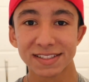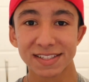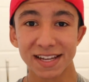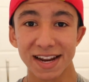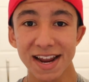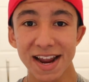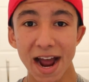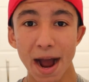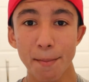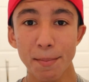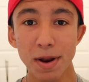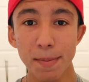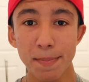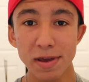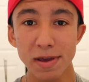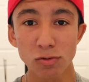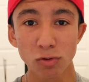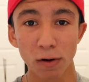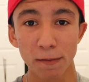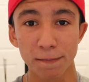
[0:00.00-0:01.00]
today I'm going
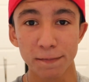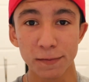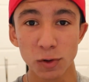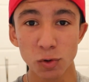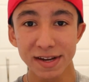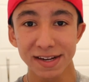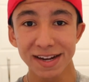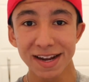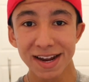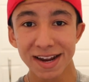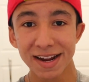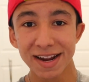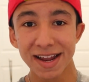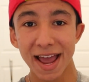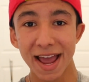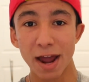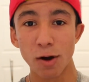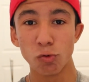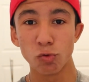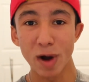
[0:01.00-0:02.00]
to be reviewing
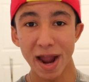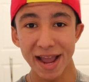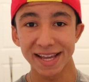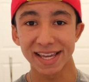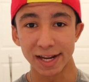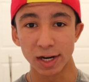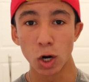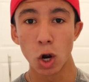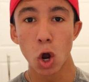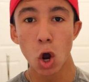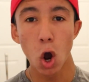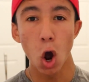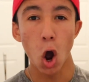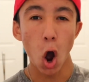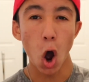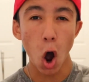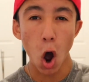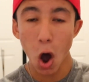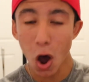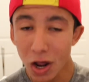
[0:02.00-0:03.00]
and ranking
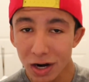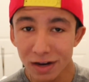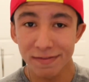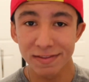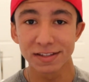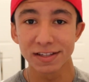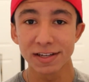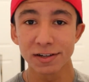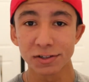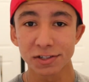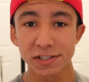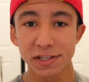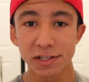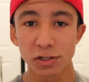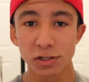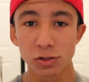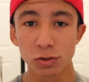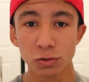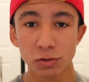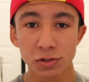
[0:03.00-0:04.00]
all of the D L
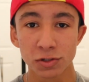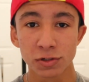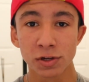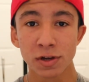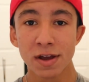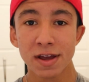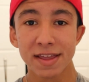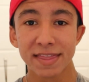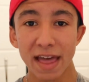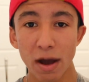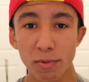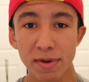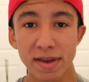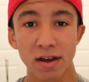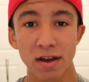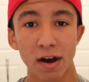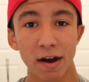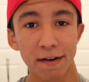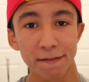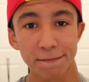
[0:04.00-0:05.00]
C suits that we
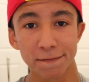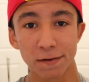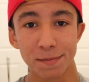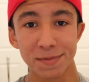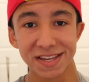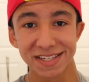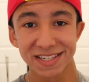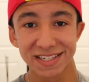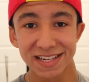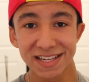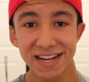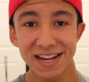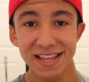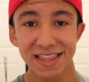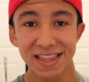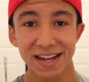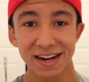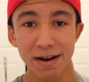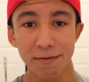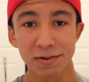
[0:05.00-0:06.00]
got from the
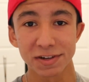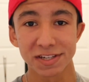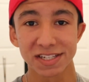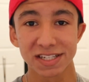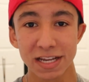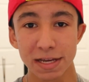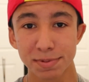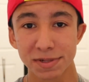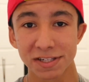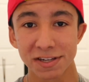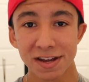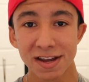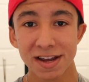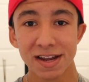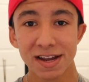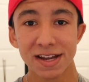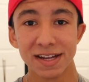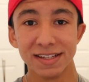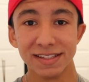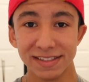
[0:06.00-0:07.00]
City That Never Sleeps
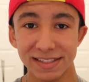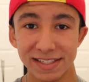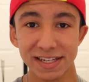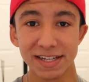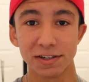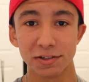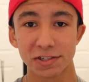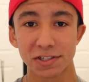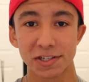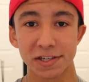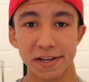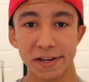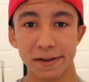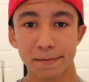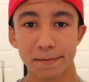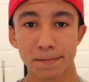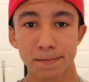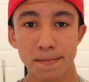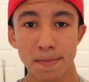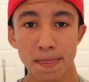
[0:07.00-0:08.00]
D L C.